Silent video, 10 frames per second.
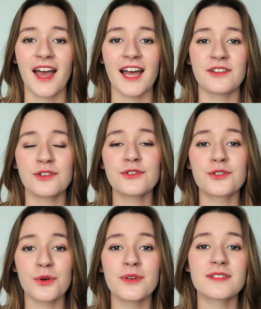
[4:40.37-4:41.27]
and you're
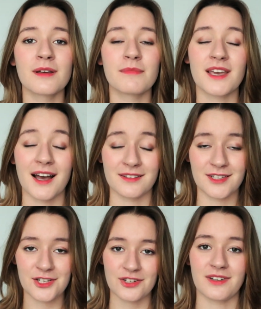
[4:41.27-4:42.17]
doing something
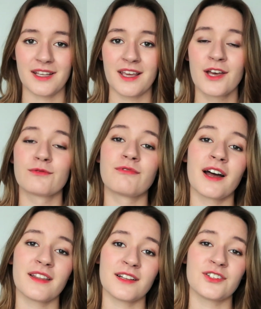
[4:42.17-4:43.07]
additionally
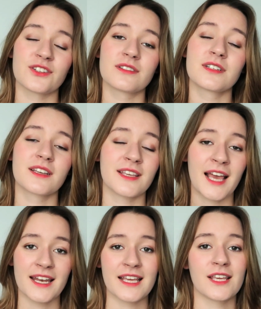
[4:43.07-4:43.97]
rather than just
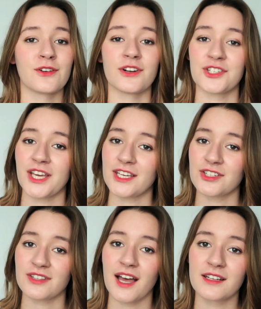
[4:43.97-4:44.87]
getting your
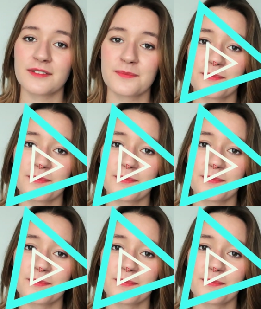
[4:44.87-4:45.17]
education done.